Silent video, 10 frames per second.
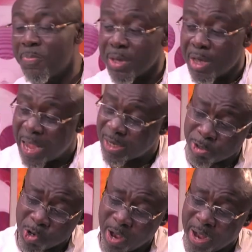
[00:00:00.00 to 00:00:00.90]
and you
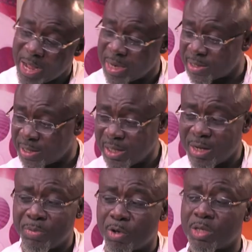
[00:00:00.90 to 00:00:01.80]
know I understand them
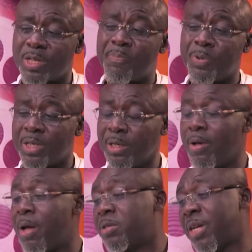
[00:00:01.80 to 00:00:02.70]
because I put in
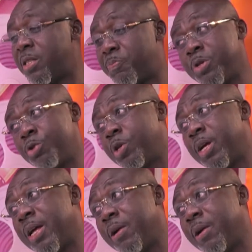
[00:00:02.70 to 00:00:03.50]
such a project together no